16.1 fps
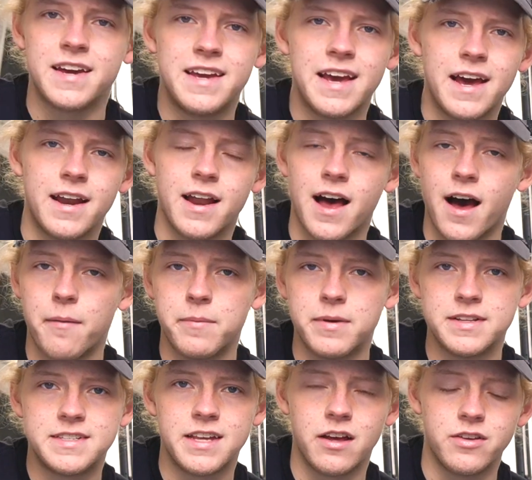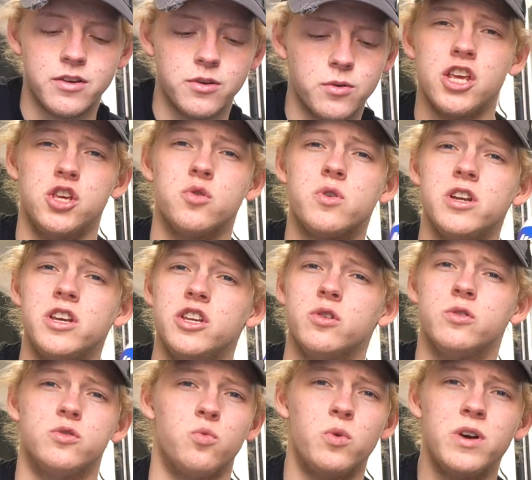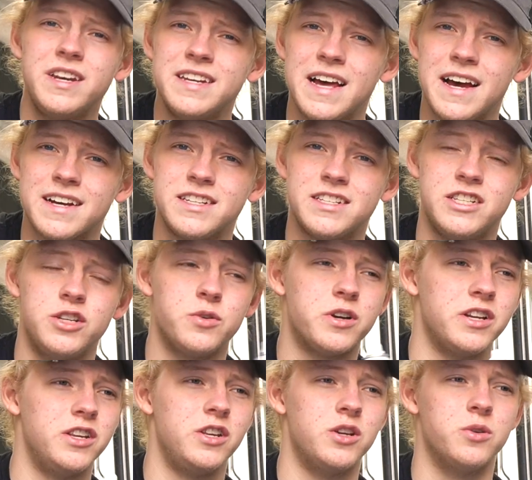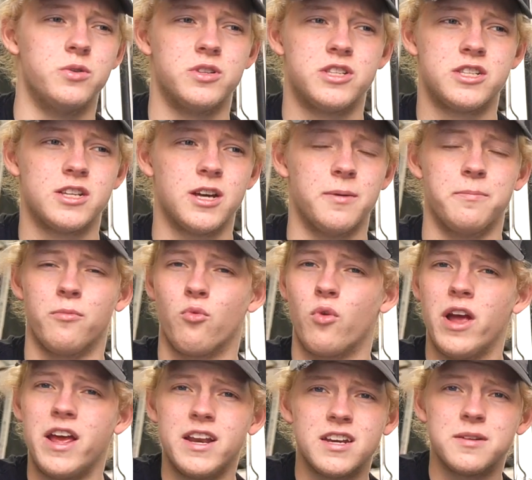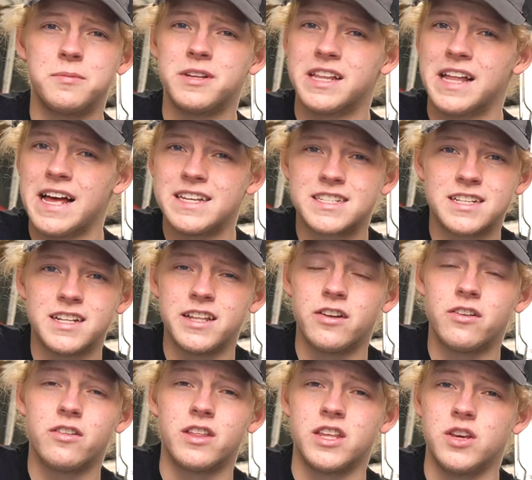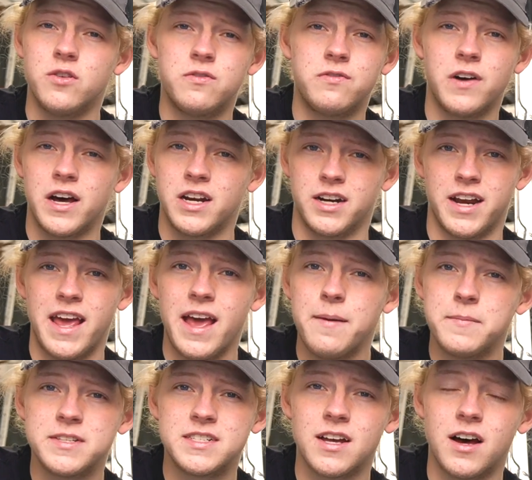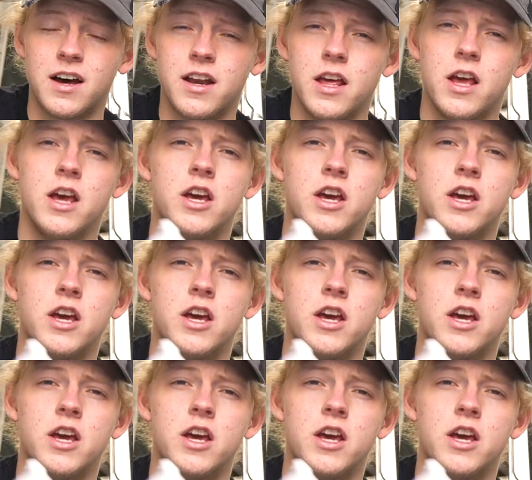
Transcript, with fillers: Again, I'm gonna tell you, you can use Windex, you can use some random glass cleaner that you find on Amazon,